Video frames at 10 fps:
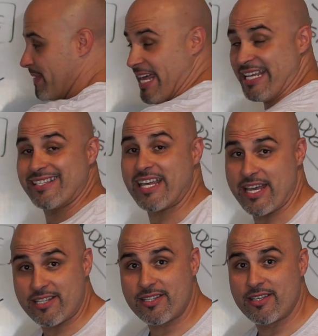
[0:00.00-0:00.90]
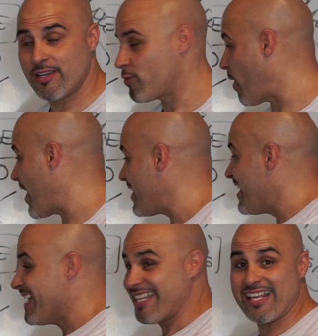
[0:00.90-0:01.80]
that exists, right?
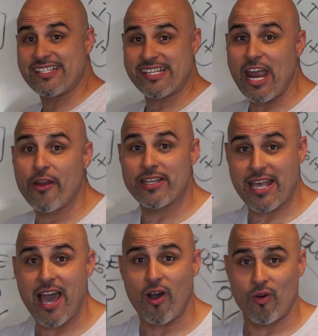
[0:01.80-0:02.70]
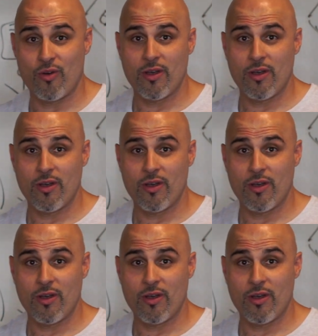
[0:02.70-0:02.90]
That's scary as hell.